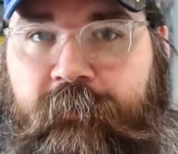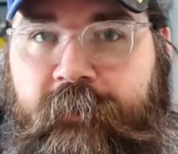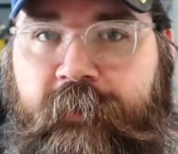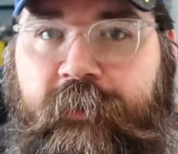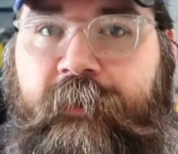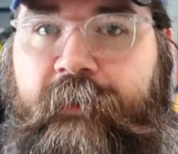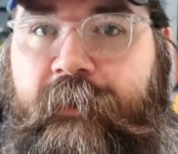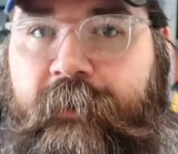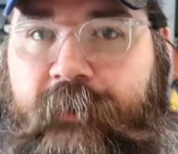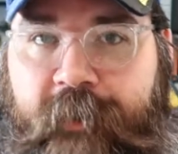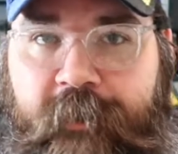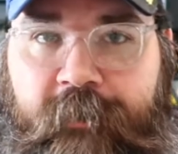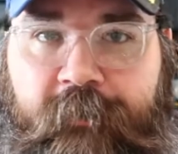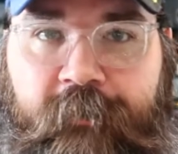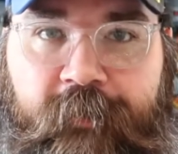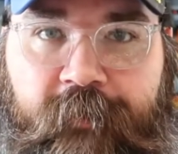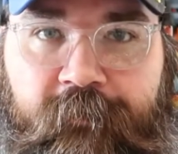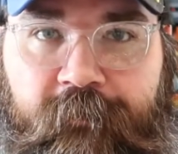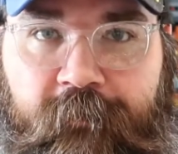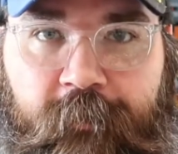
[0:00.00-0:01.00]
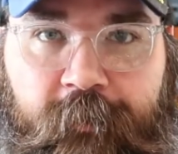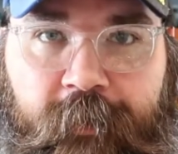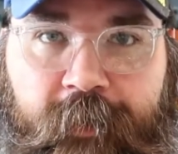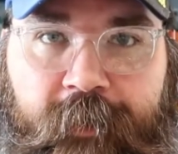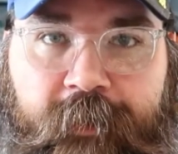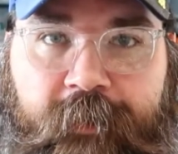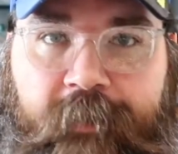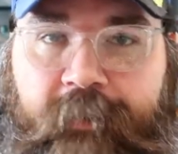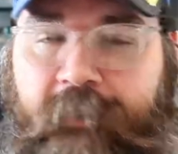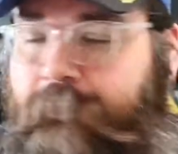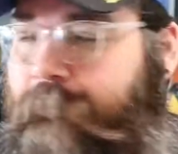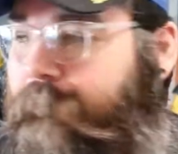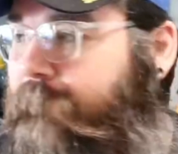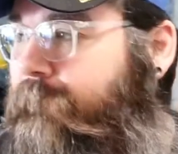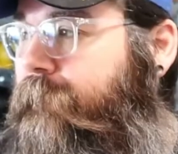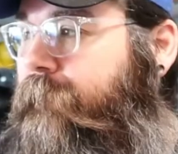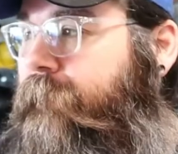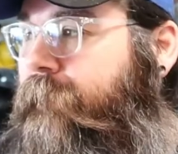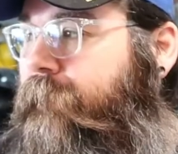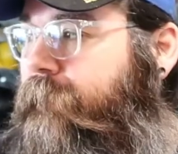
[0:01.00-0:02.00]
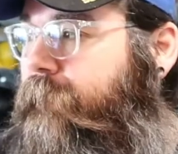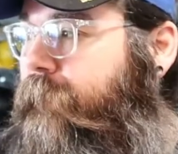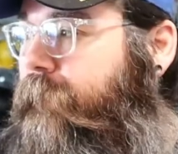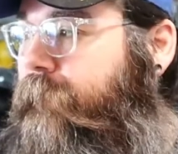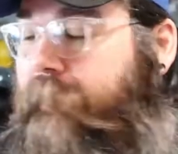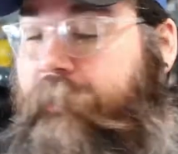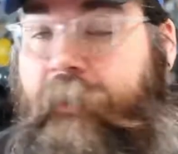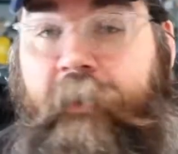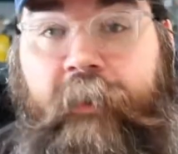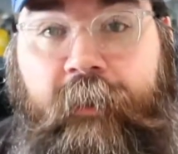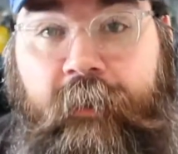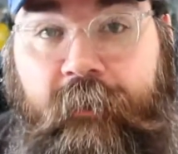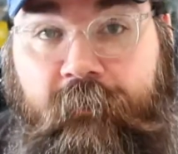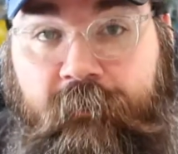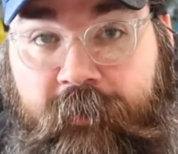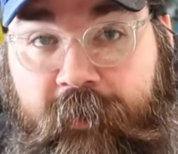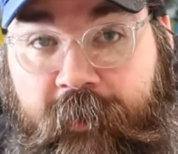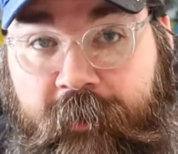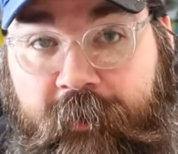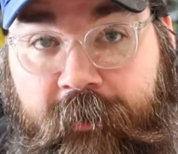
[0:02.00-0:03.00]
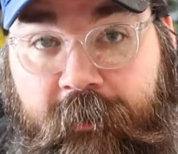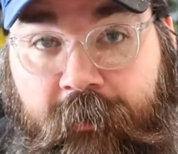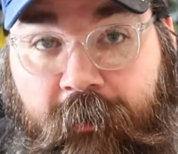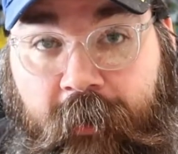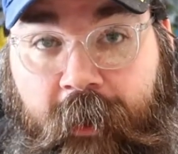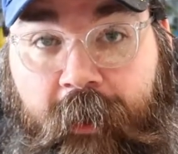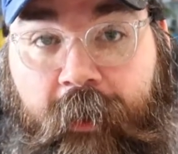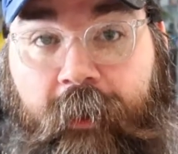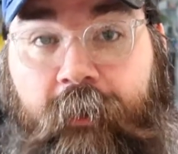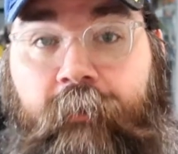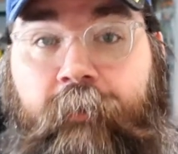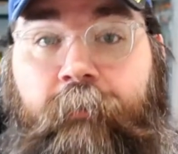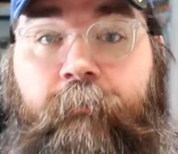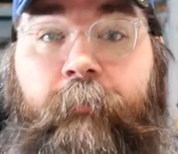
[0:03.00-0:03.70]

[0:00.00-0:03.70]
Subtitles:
It's a secretive organism that lives underground.